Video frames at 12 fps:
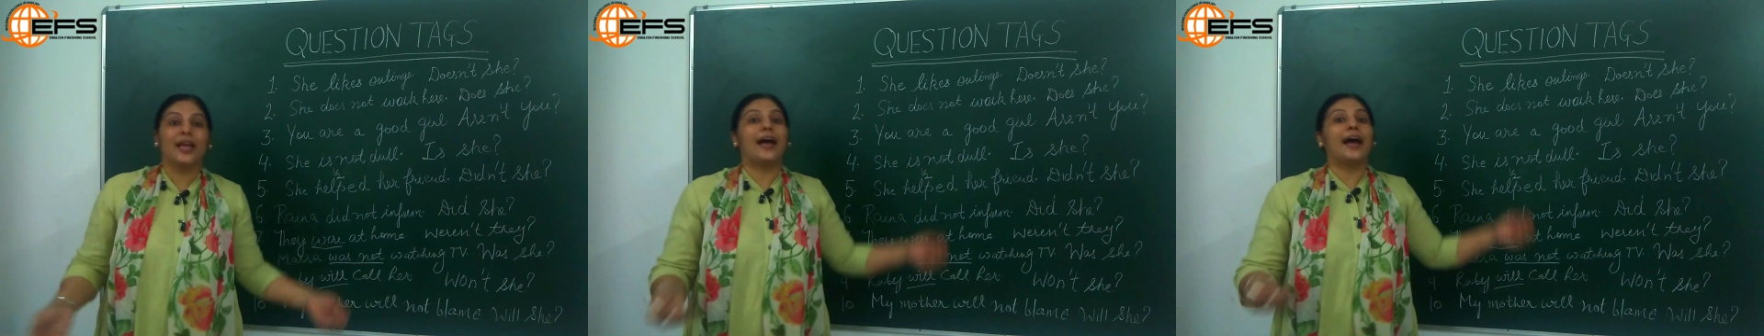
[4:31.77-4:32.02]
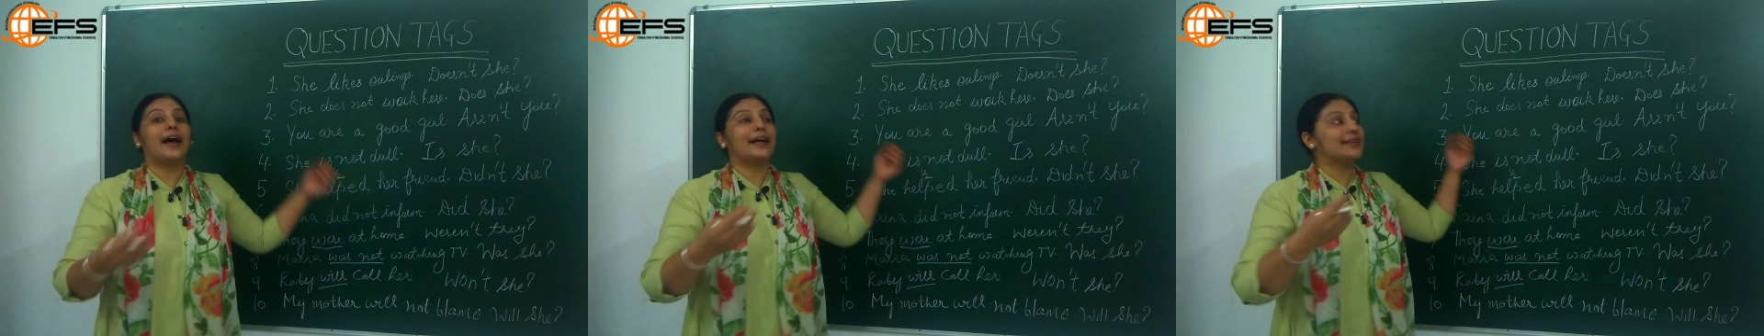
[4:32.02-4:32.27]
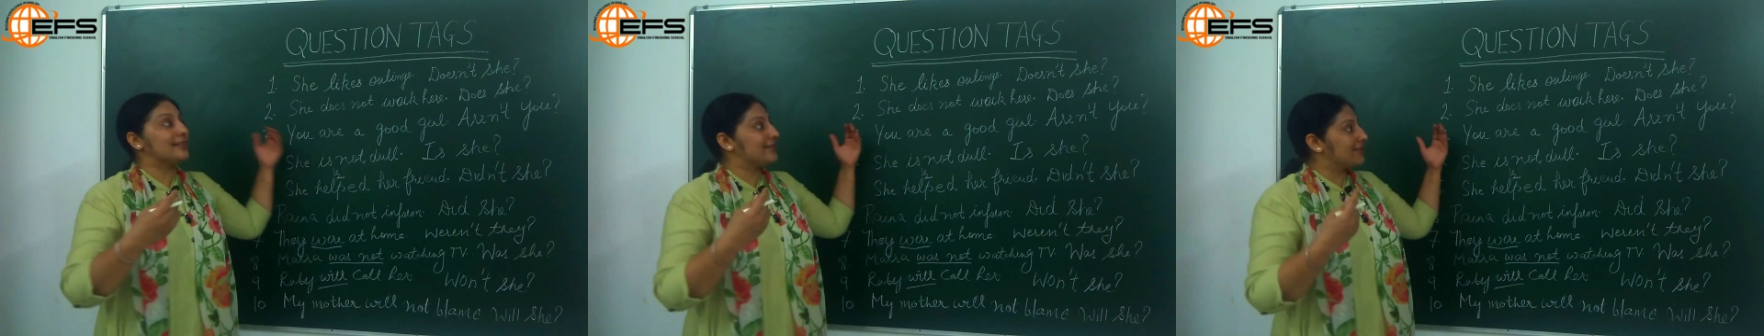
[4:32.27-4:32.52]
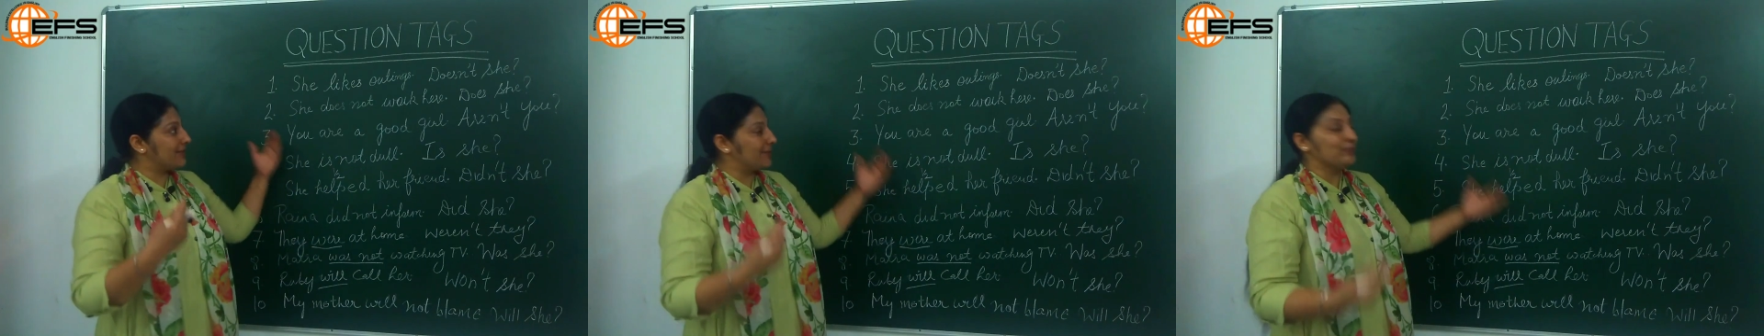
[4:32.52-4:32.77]

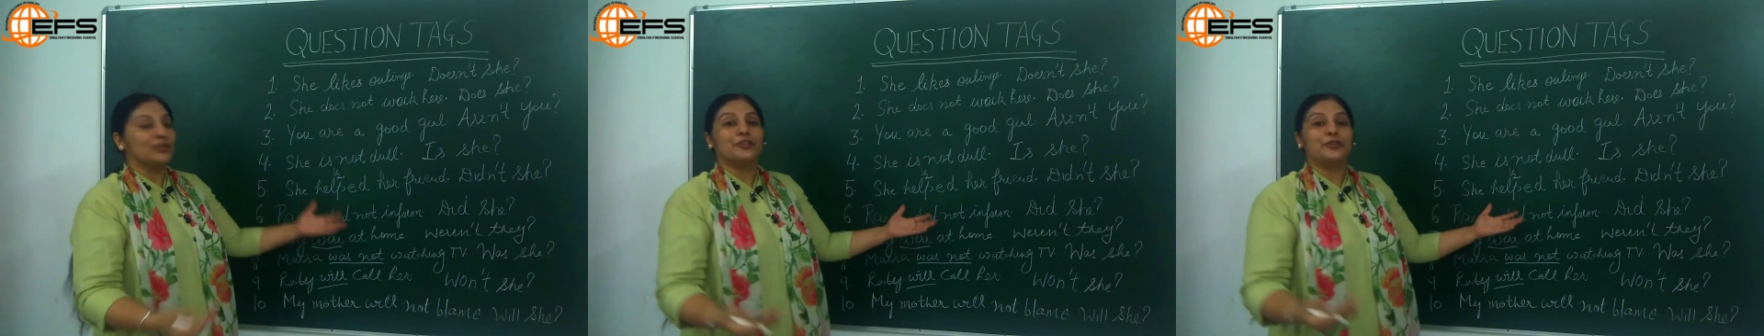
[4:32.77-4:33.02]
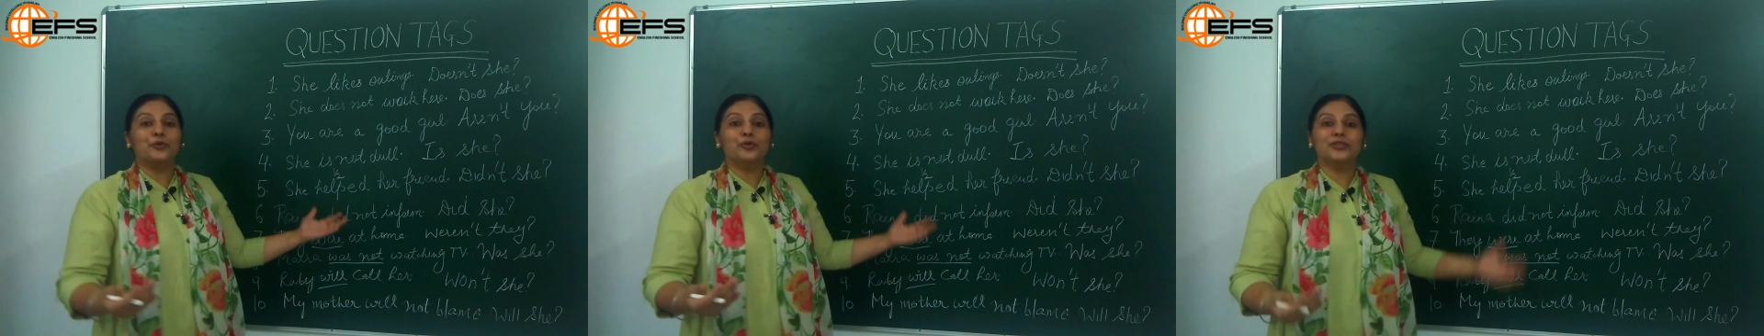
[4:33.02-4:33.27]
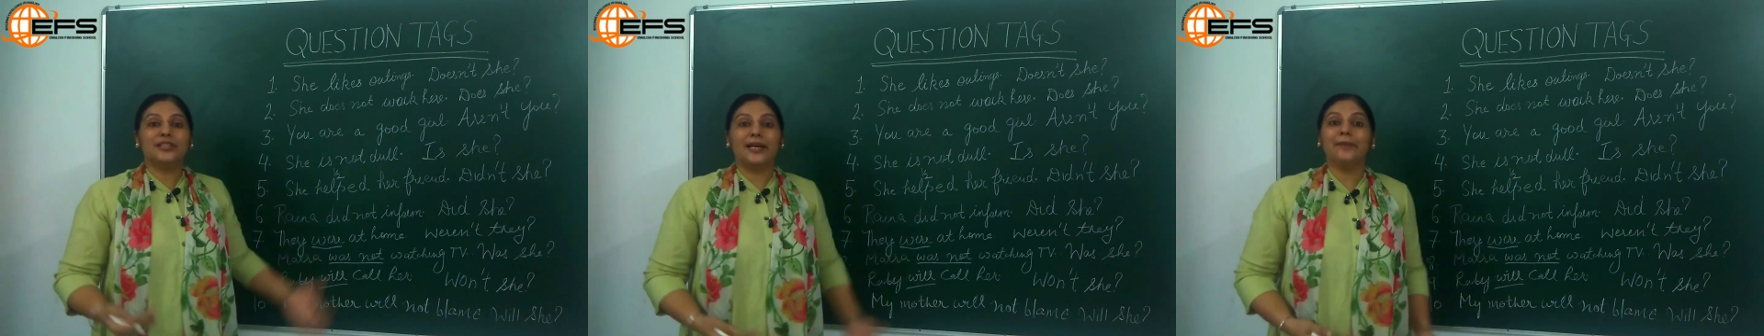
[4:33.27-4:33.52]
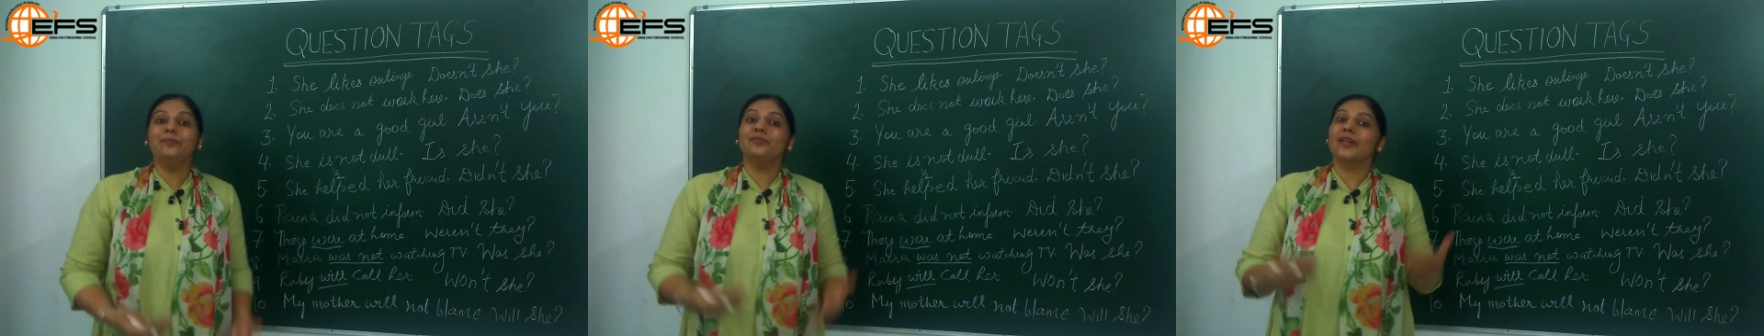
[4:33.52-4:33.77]
and use
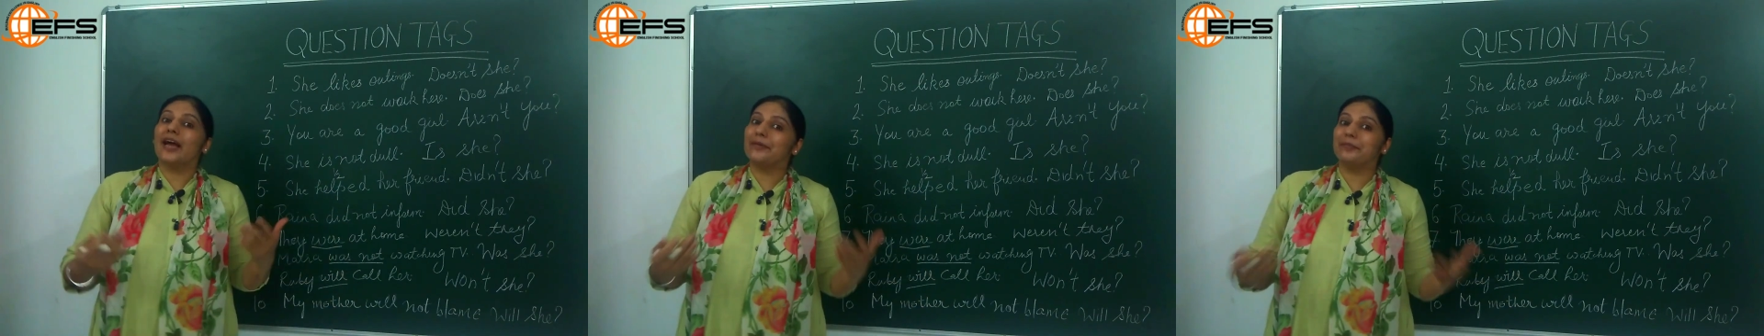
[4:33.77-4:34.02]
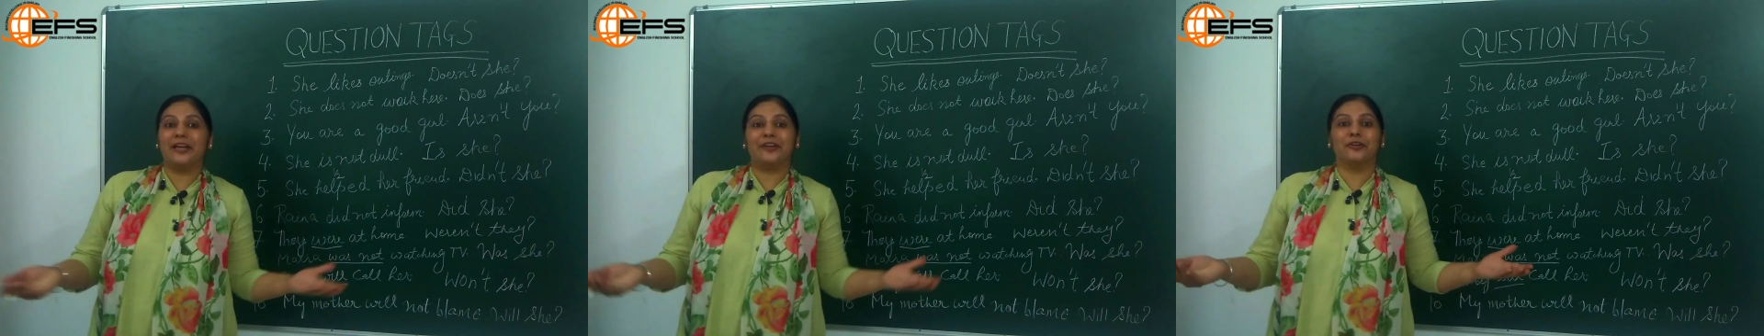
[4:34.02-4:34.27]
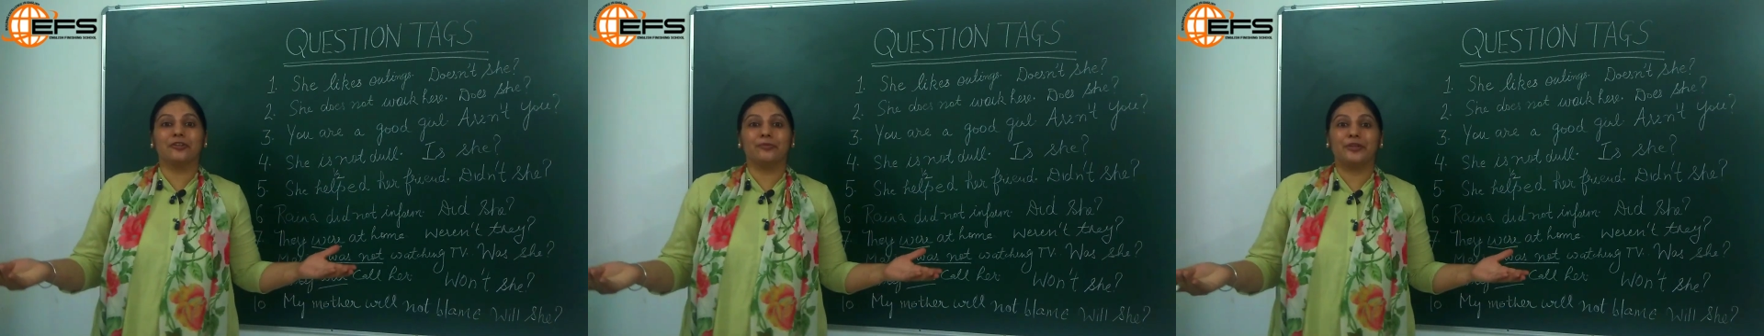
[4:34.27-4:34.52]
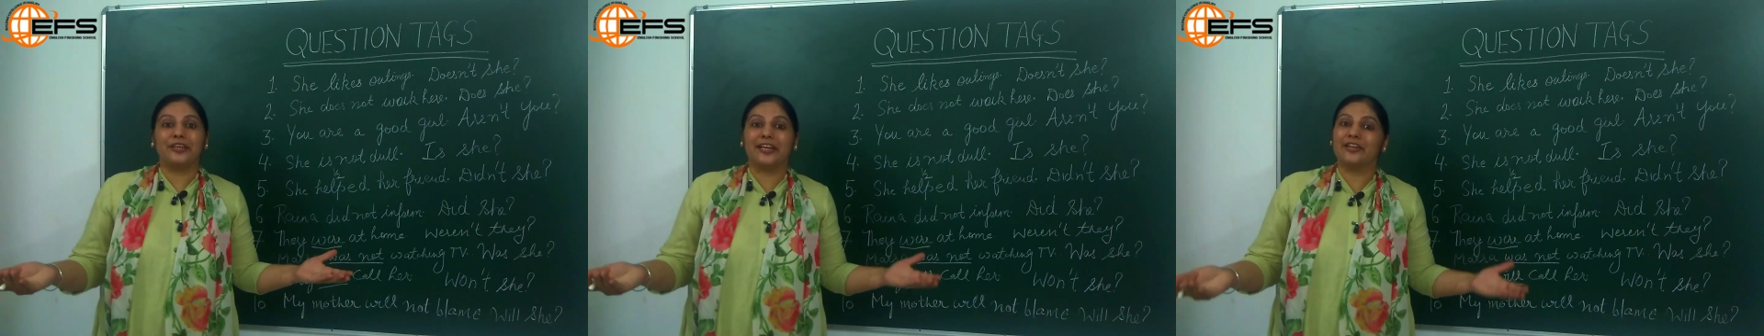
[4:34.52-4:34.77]
them and make your
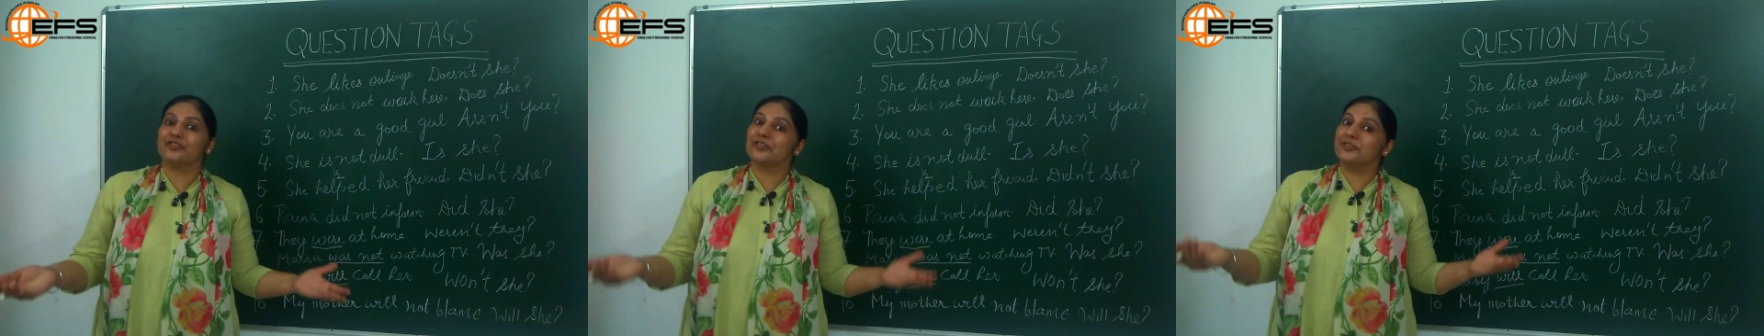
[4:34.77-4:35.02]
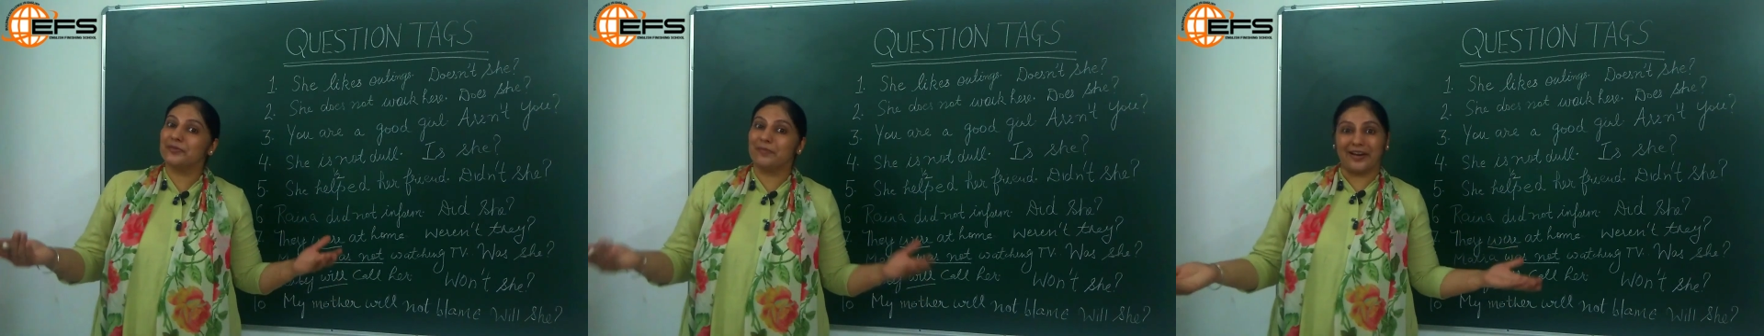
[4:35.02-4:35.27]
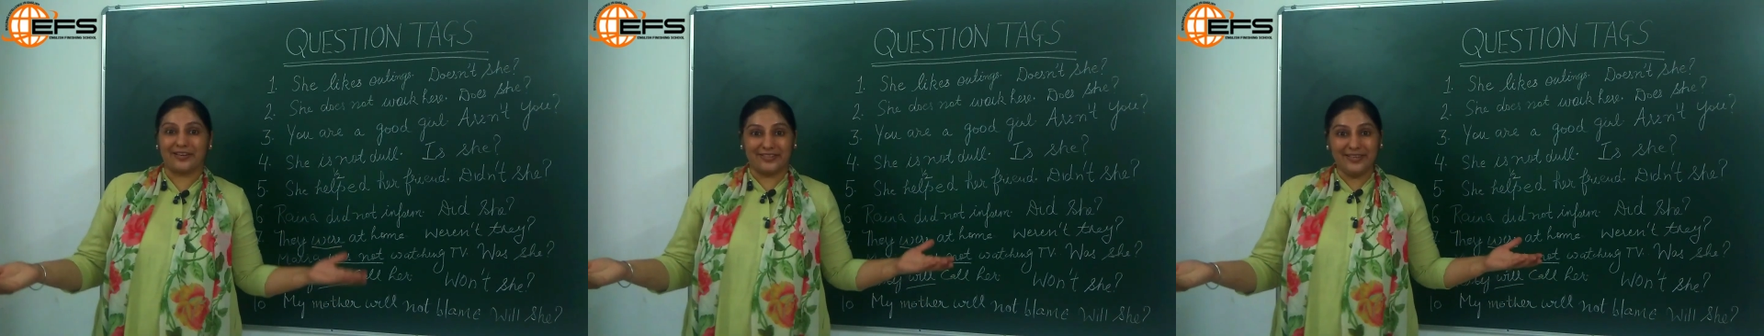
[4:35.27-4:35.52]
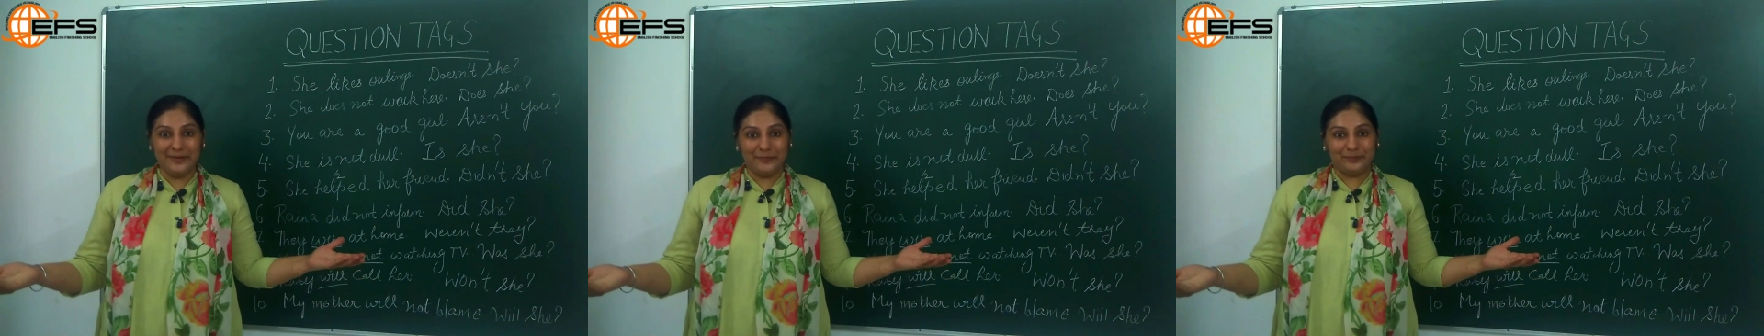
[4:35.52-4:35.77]
communication smarter.